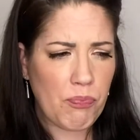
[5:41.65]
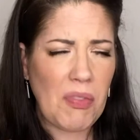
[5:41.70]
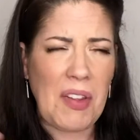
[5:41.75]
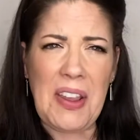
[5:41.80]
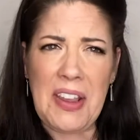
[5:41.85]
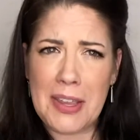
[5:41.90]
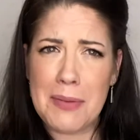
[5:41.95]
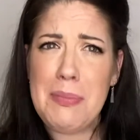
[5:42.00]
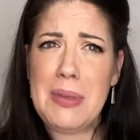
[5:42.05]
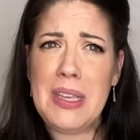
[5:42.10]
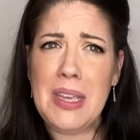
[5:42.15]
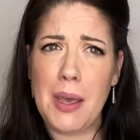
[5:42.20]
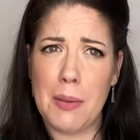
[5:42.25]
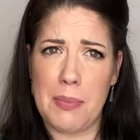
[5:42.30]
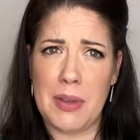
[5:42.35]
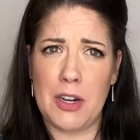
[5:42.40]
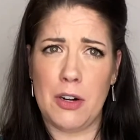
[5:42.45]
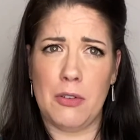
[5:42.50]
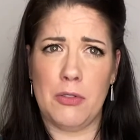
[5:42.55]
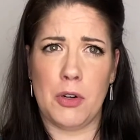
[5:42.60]
It can be a
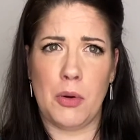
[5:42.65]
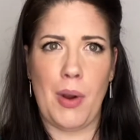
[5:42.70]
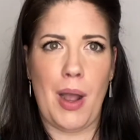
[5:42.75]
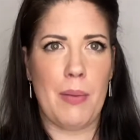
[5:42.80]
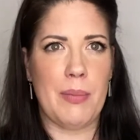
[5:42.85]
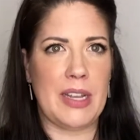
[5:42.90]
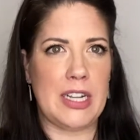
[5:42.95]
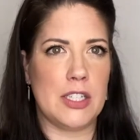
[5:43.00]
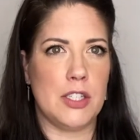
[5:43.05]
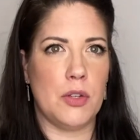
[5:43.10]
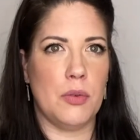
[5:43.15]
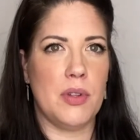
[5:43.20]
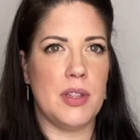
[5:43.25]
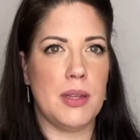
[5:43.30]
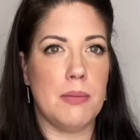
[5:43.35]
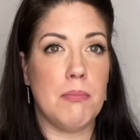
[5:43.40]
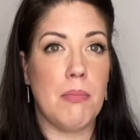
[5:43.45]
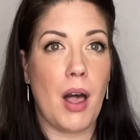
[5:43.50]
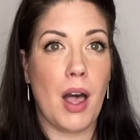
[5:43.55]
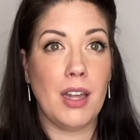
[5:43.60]
bit overwhelming. So with a
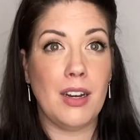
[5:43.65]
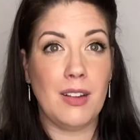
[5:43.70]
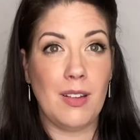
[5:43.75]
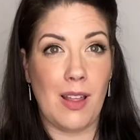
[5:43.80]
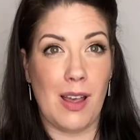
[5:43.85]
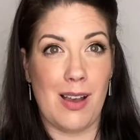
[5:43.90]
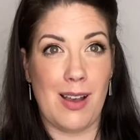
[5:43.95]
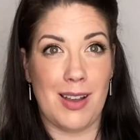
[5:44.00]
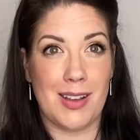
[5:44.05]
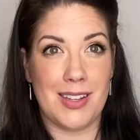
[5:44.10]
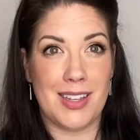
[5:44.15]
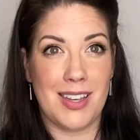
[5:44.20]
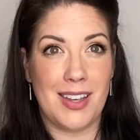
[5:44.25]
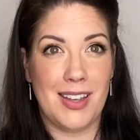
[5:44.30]
monologue,